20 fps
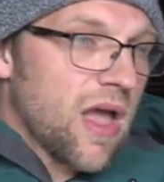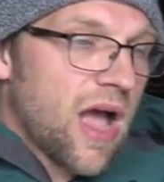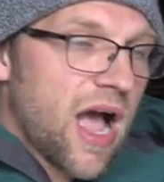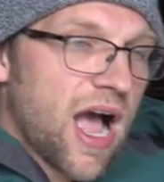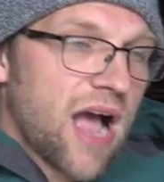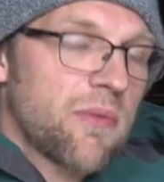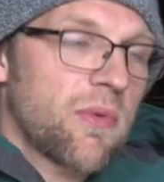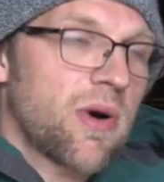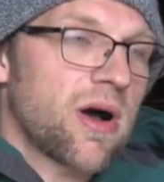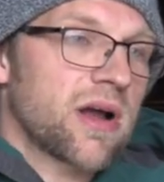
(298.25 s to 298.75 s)

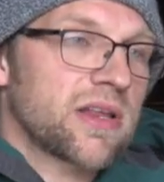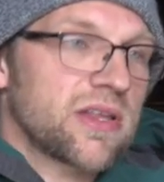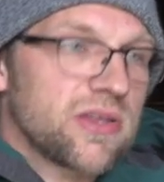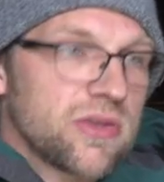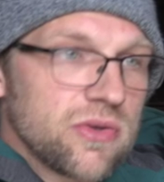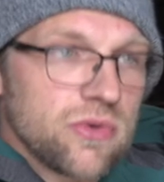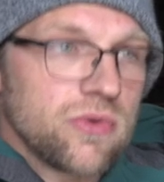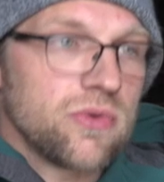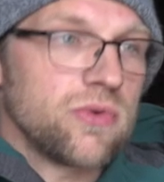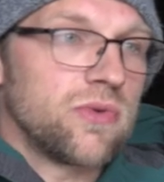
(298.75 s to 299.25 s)
I want to
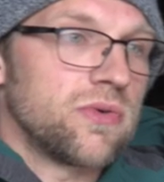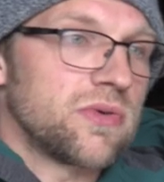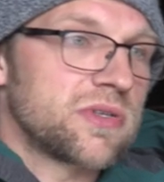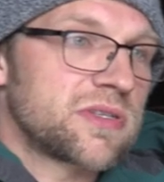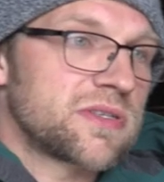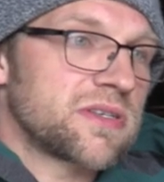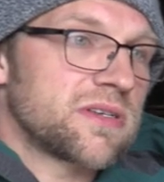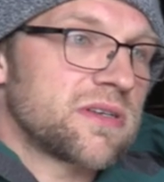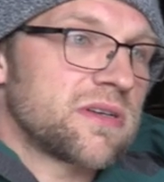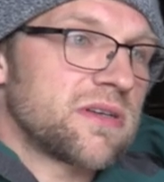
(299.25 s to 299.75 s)

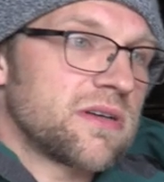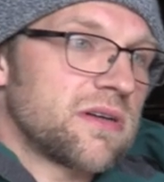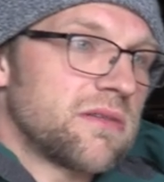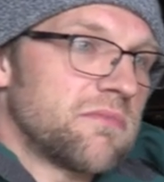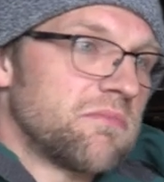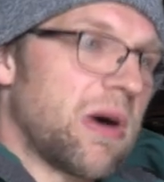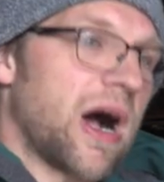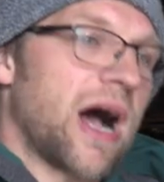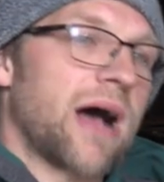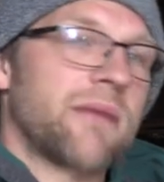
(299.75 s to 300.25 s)
use
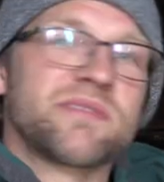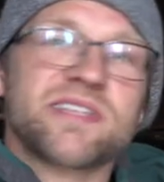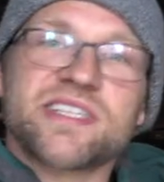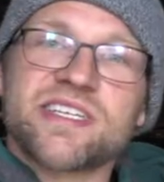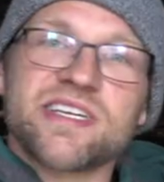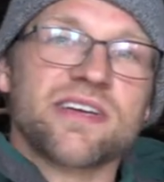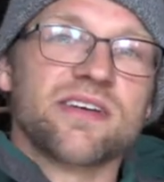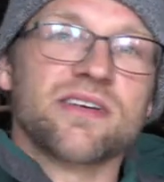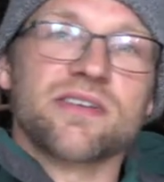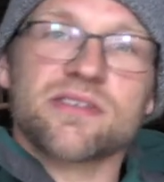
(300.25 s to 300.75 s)
Bob
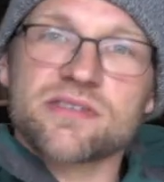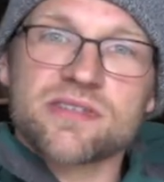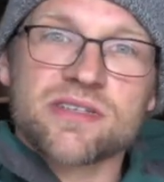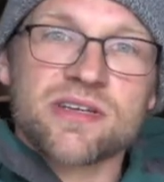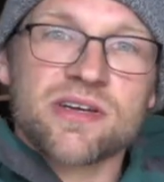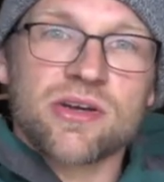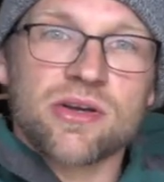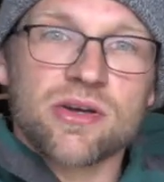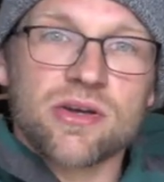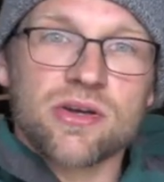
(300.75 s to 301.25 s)
Seger's
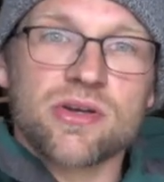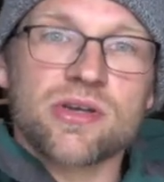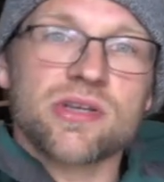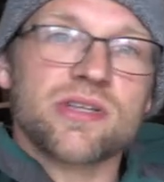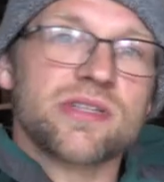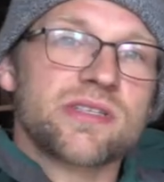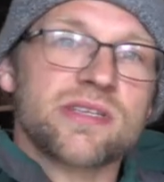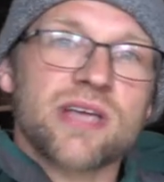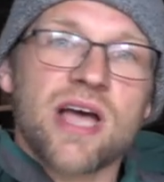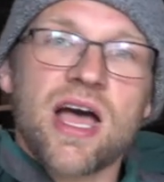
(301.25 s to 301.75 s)

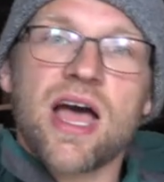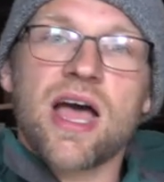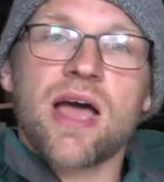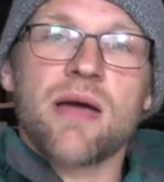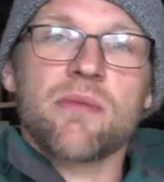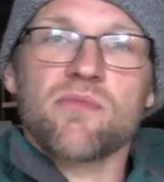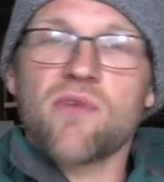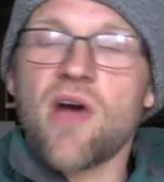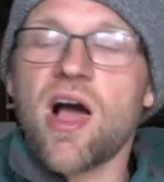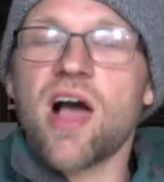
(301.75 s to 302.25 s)
Good
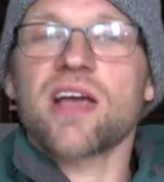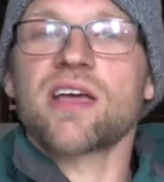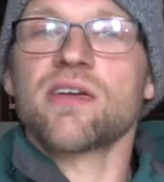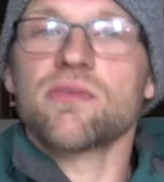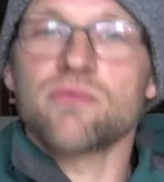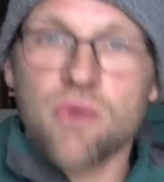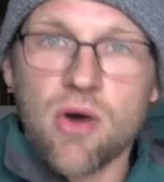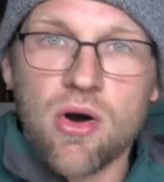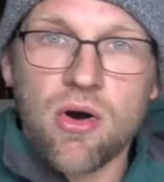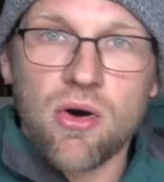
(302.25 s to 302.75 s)
Time Rock
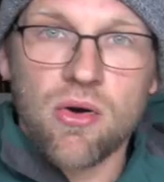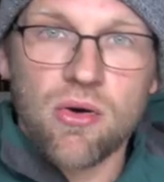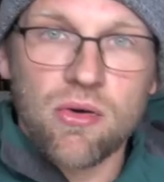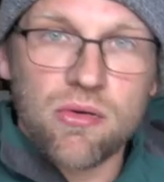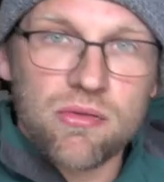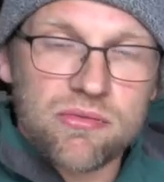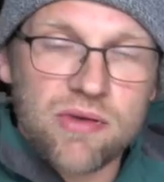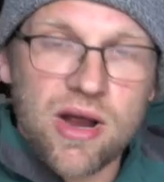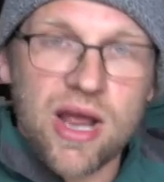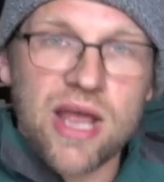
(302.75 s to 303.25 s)
and
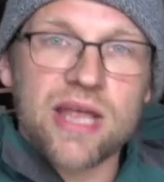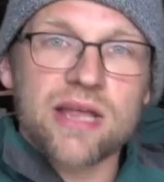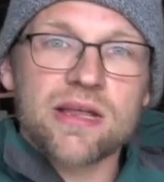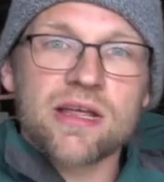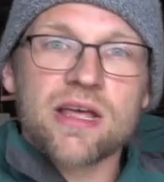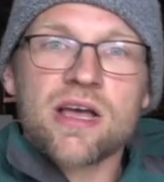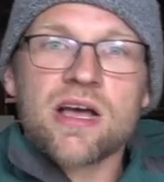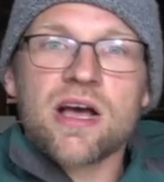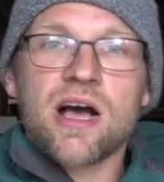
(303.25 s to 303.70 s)
Roll, right?